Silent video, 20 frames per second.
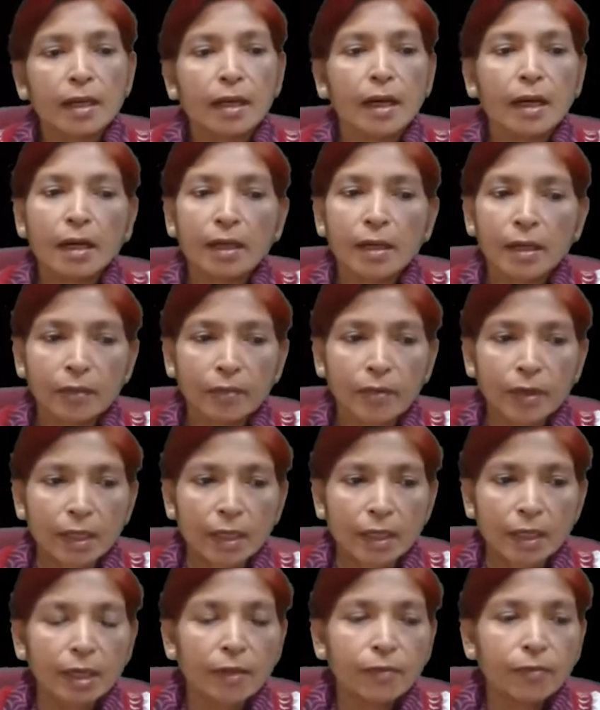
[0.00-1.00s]
are given.
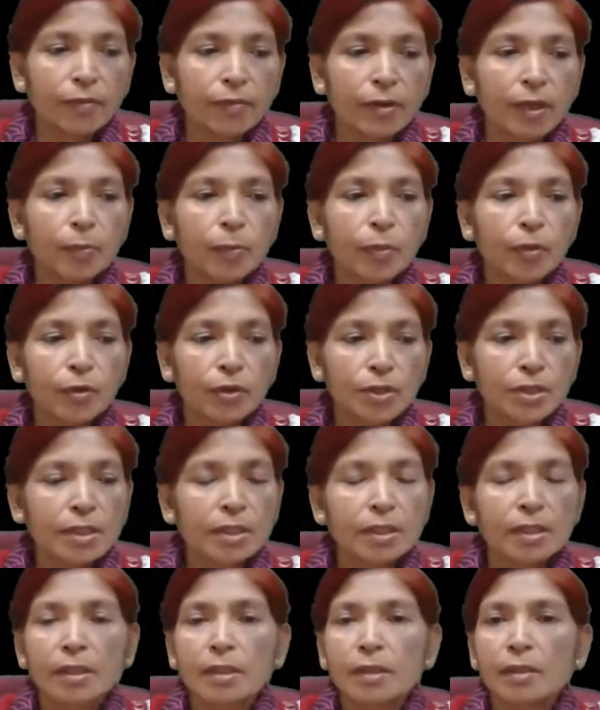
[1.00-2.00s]
If we put
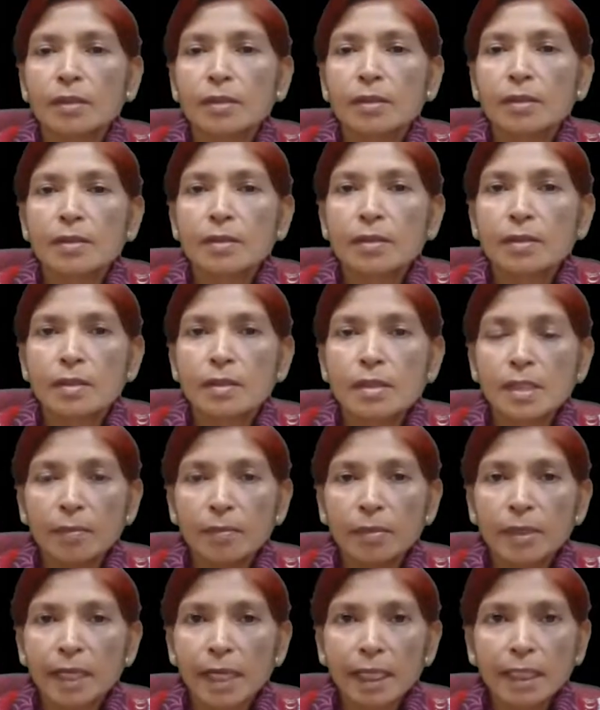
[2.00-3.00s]

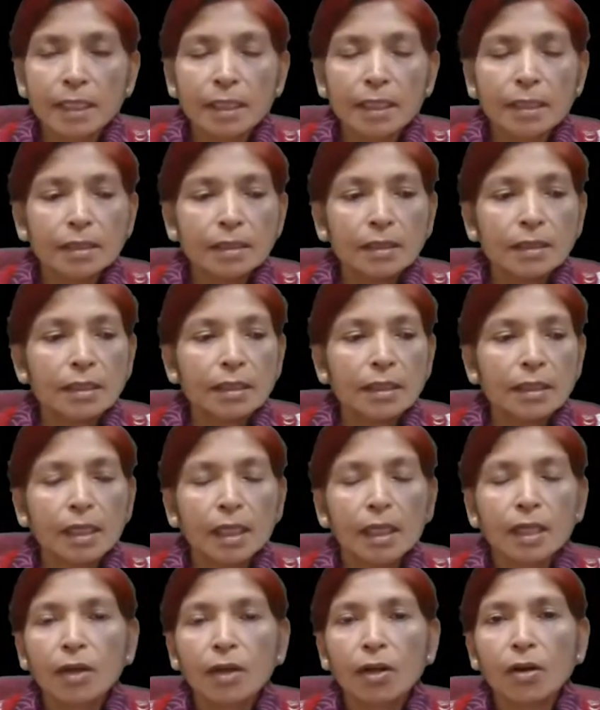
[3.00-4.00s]
some data
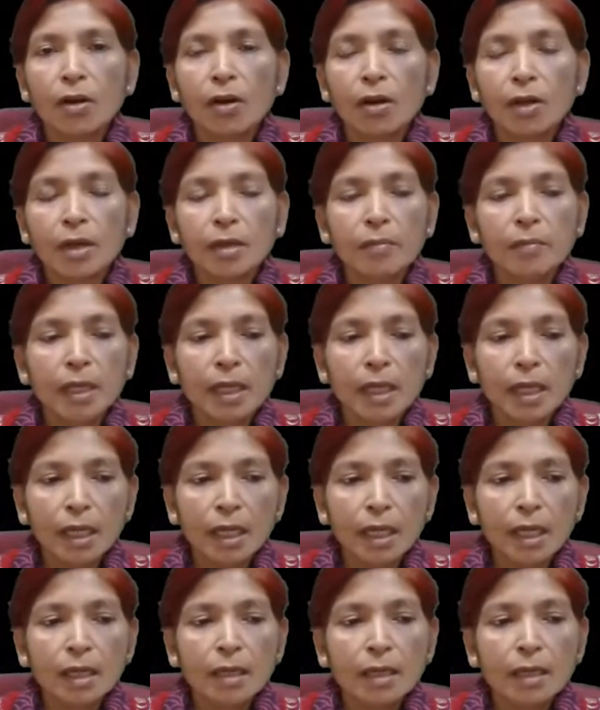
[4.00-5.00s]
in column
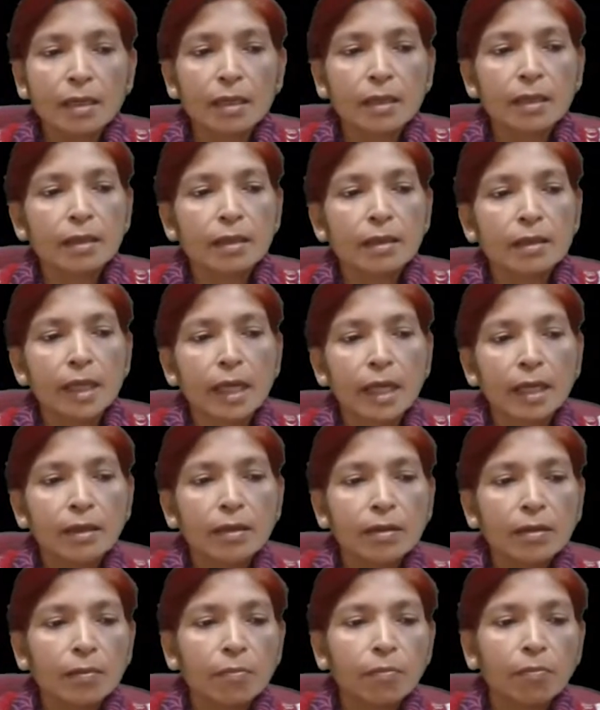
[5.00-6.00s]
A,
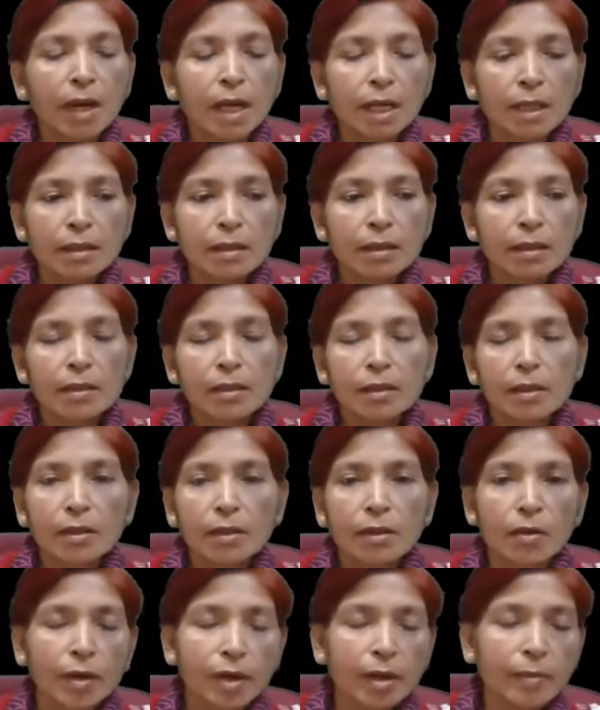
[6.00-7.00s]
then month,
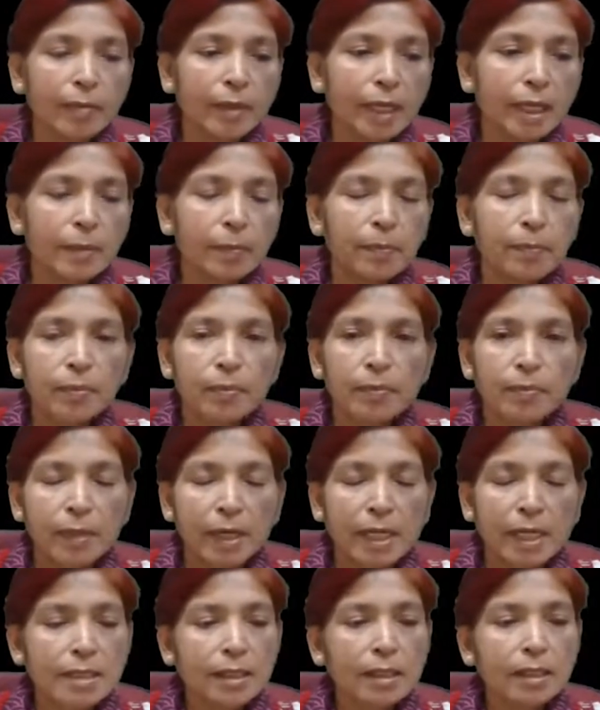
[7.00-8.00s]
column A
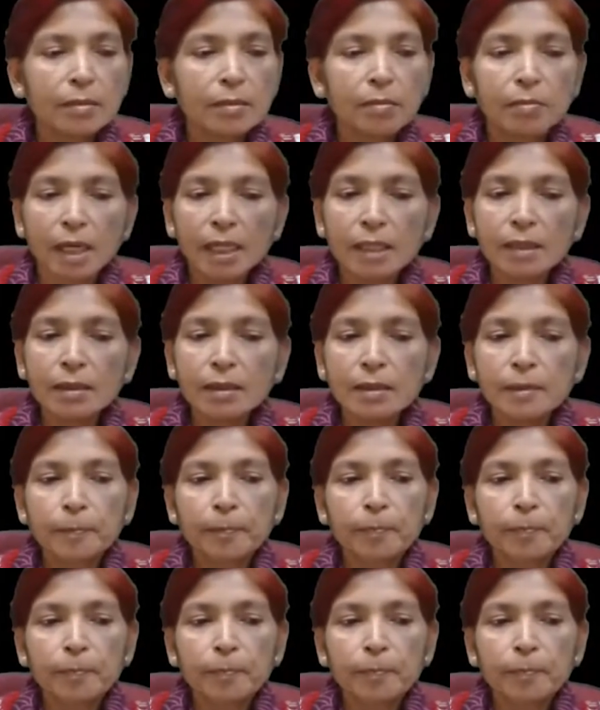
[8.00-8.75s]
present month,